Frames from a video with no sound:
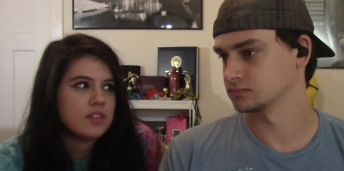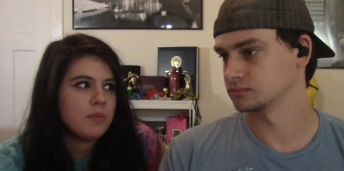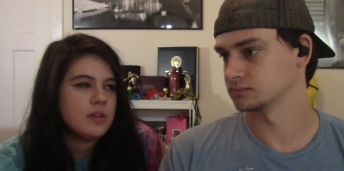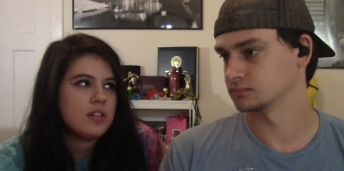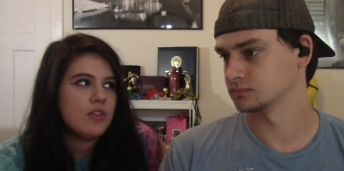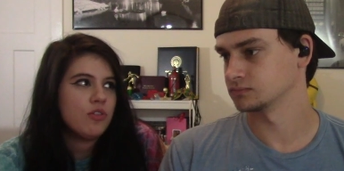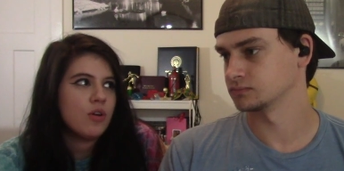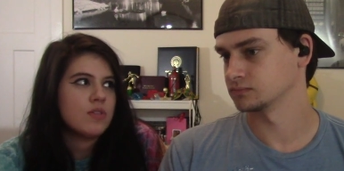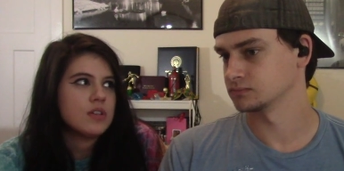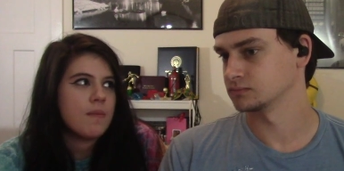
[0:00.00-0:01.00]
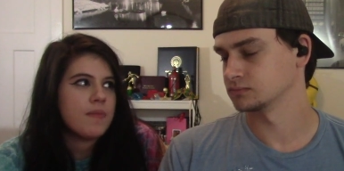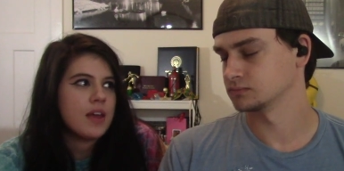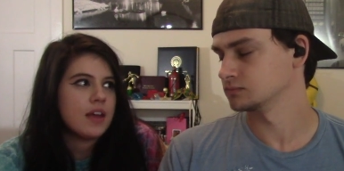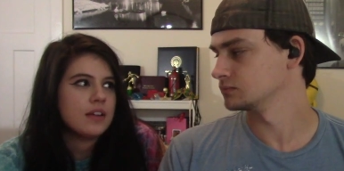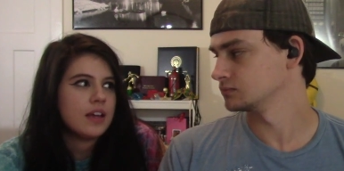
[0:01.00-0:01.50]
Speaker 1: if someone did throw
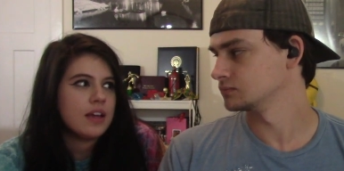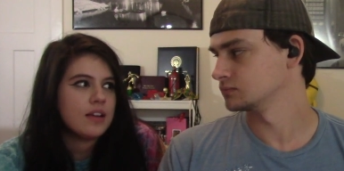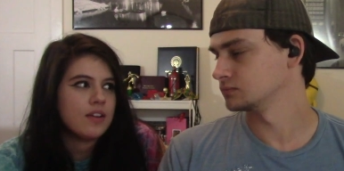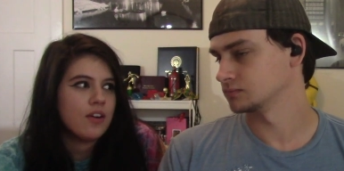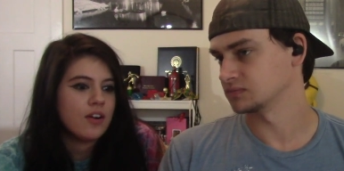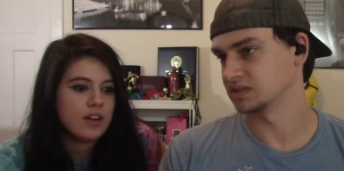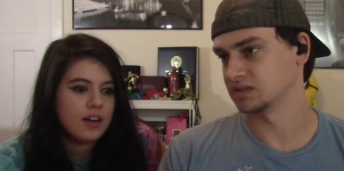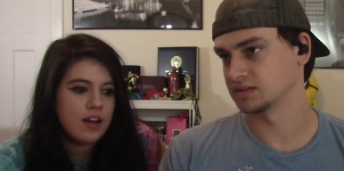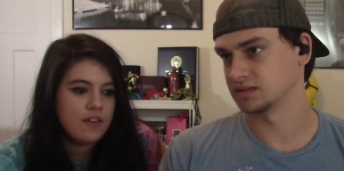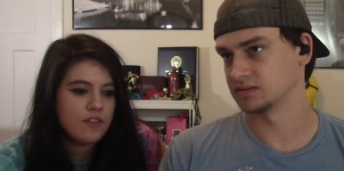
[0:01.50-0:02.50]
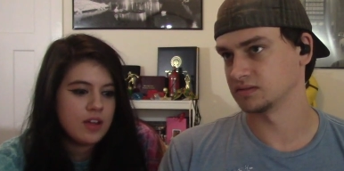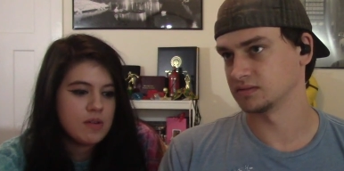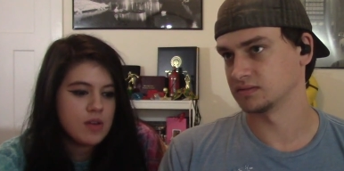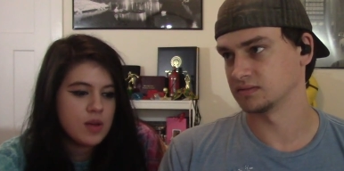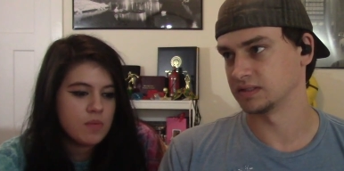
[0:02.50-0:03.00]
something like hard enough,
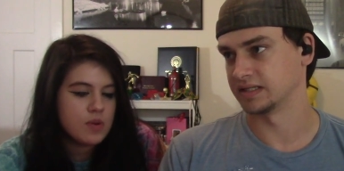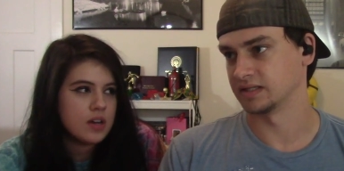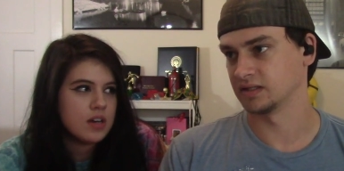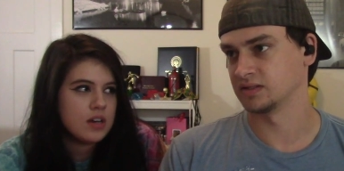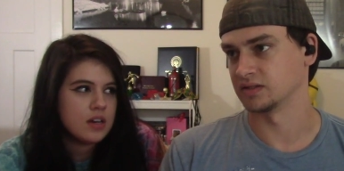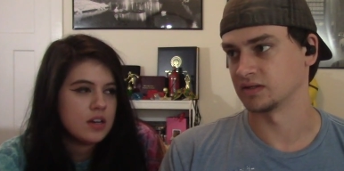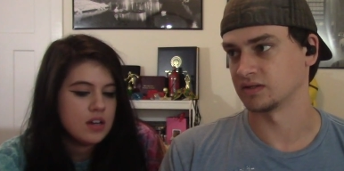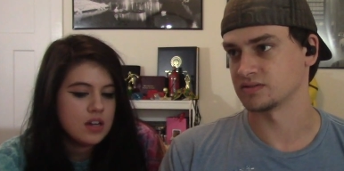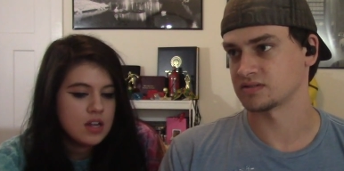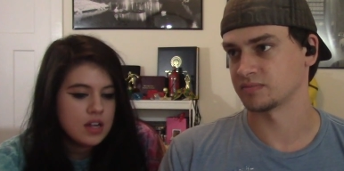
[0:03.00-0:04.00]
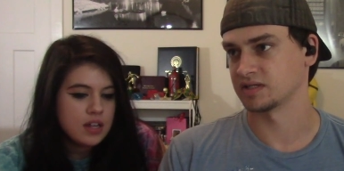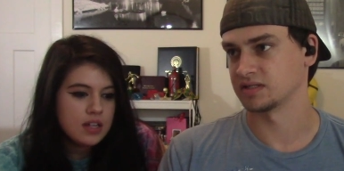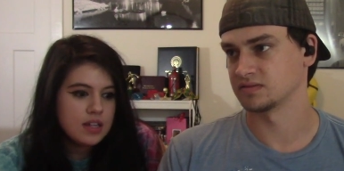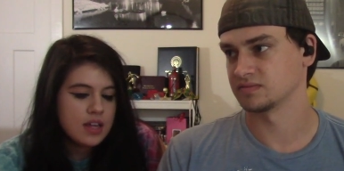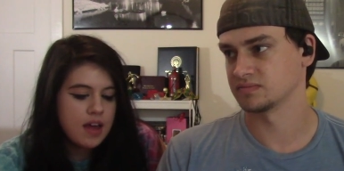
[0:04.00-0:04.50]
it, it yeah, would. It
Speaker 2: could hurt
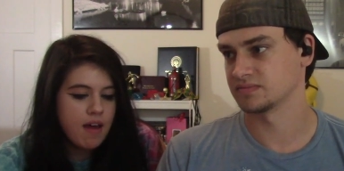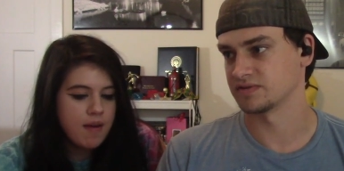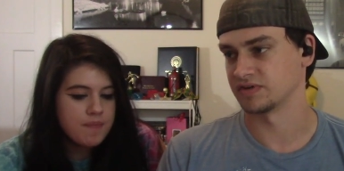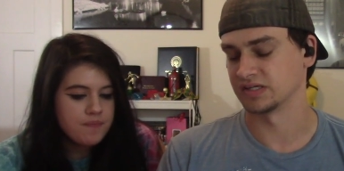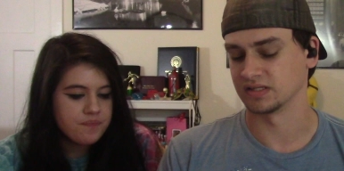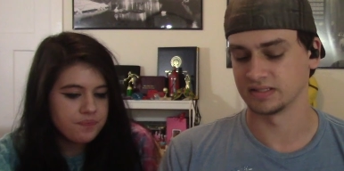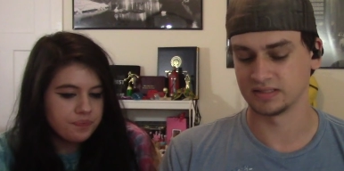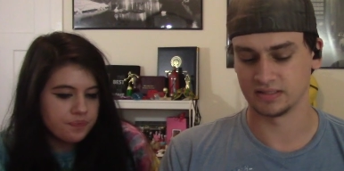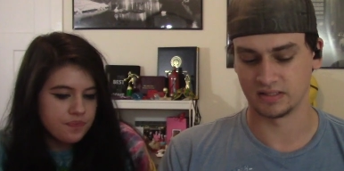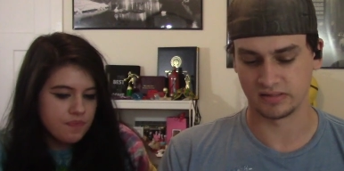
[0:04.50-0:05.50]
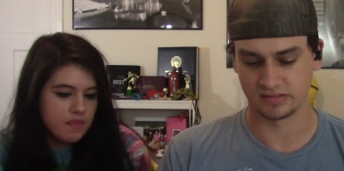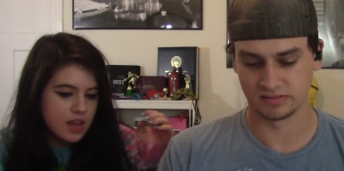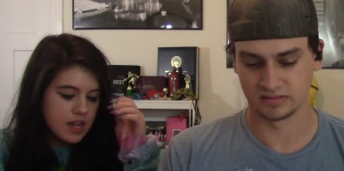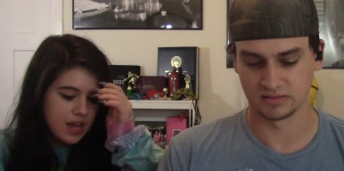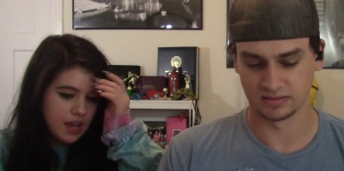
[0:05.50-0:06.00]
somebody yeah. severely, you know?
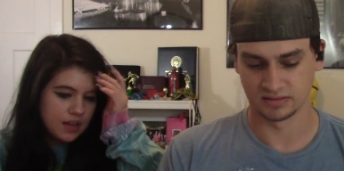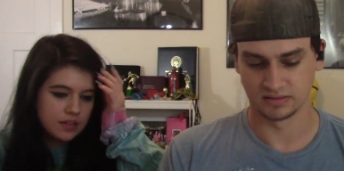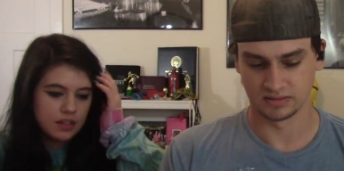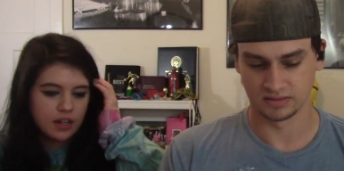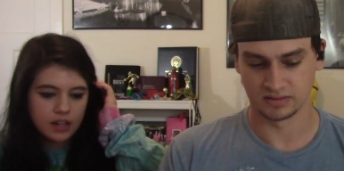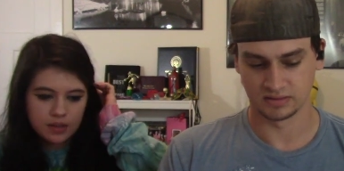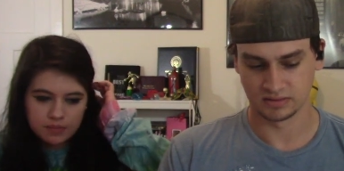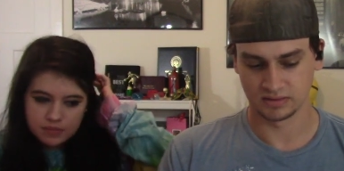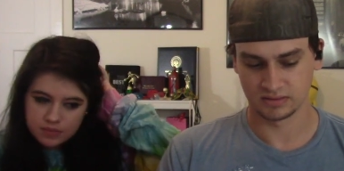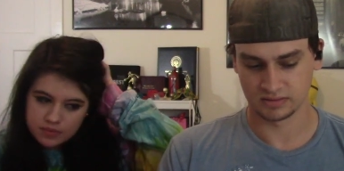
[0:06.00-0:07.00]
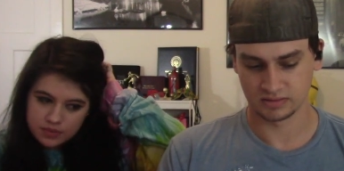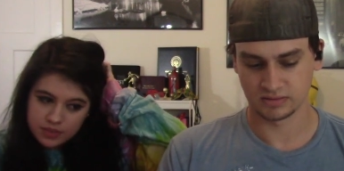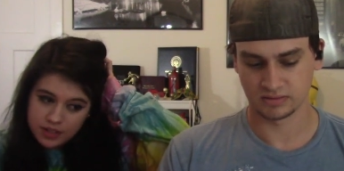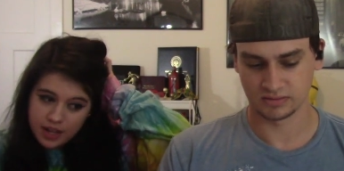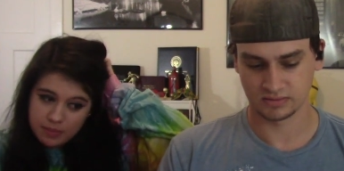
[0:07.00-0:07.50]
Speaker 1: Yeah. Um,
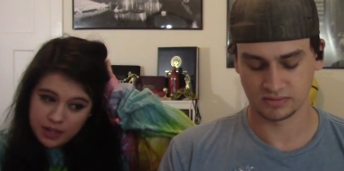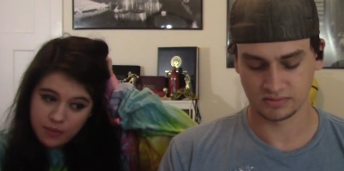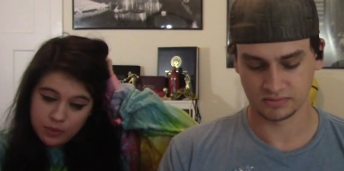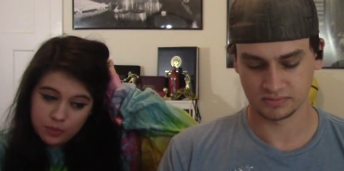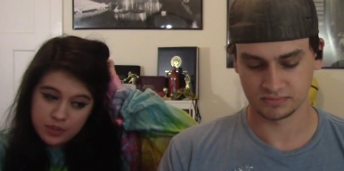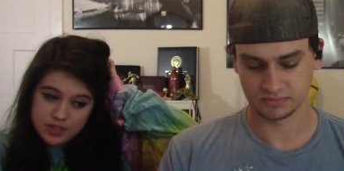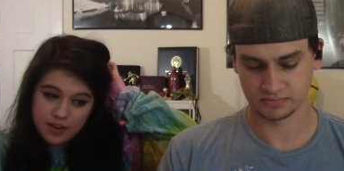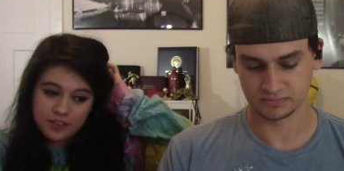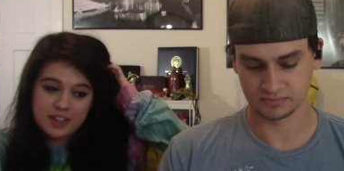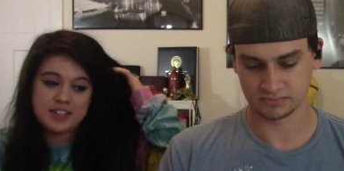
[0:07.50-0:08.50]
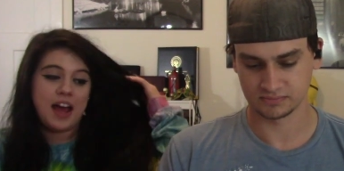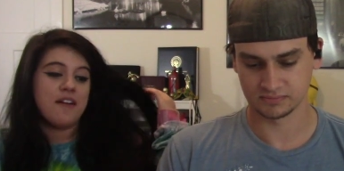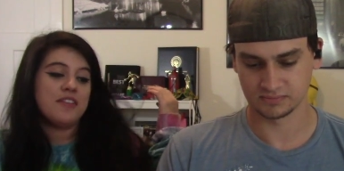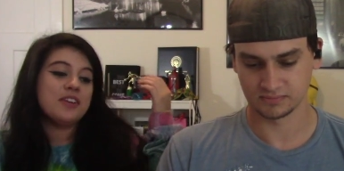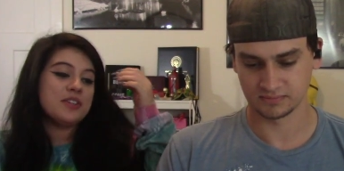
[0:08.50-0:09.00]
yeah, that one was definitely
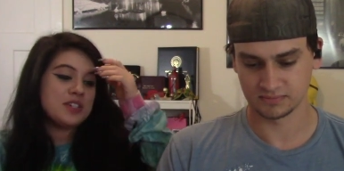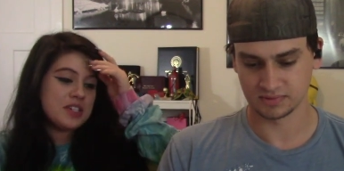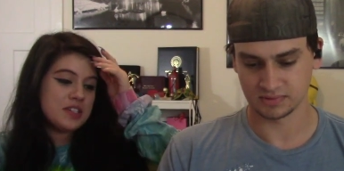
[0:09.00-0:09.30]
savage.